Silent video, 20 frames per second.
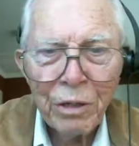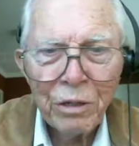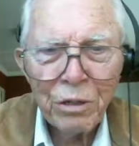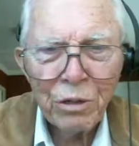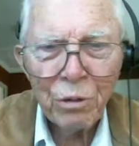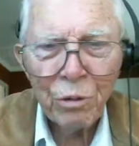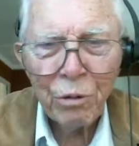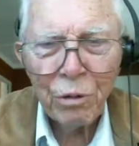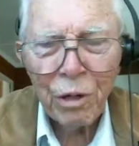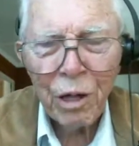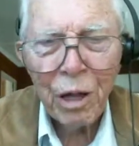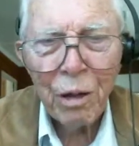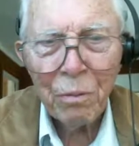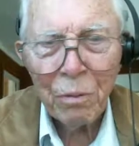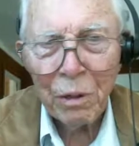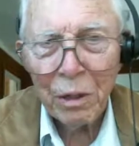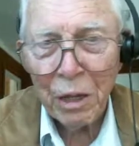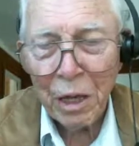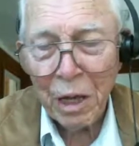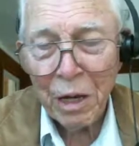It's so
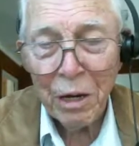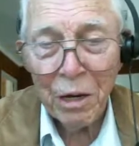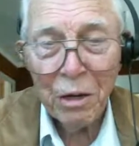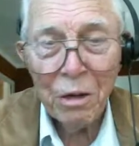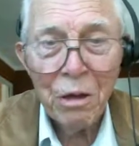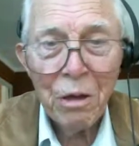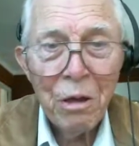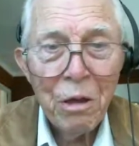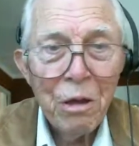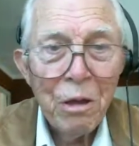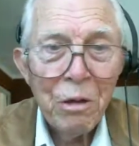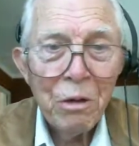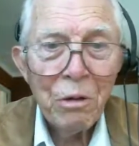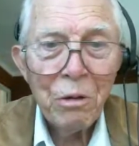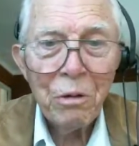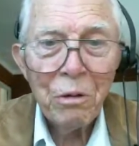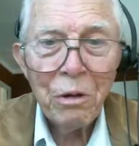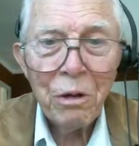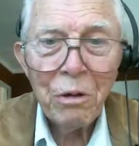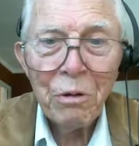complicated,
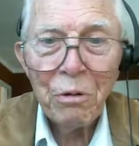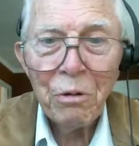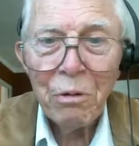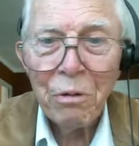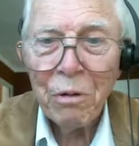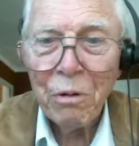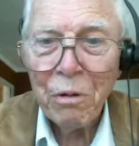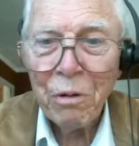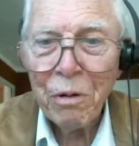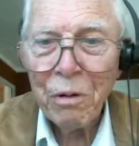you can